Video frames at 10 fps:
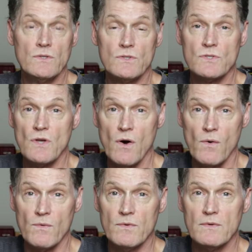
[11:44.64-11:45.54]
And
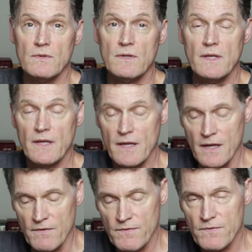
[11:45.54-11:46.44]
so,
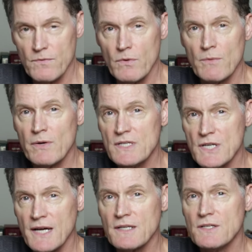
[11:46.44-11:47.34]
if we
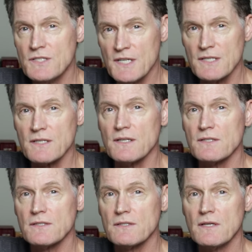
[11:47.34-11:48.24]
reject
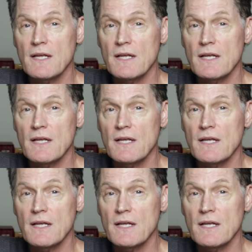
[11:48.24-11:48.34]
Jesus,